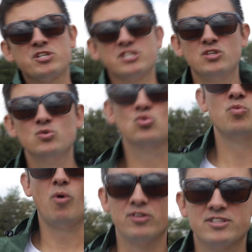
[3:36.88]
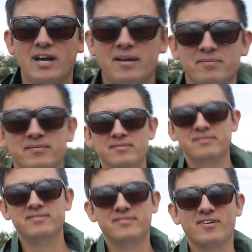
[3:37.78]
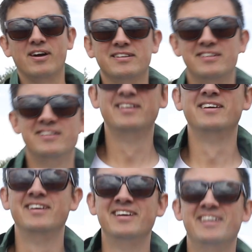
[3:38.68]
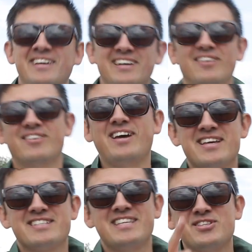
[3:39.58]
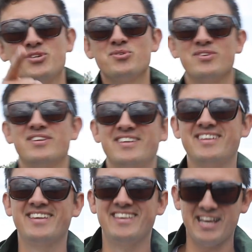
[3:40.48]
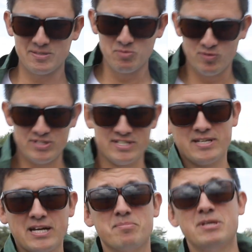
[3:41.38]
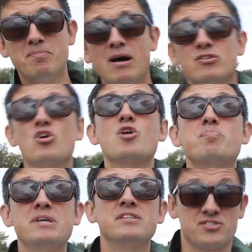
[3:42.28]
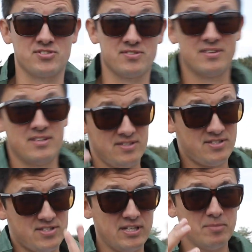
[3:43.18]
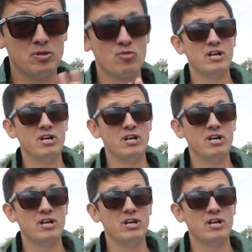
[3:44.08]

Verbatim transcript: watching YouTube all the time. Alright? Okay, stay tuned. Next movie is gonna be about terpenes. It's a little bit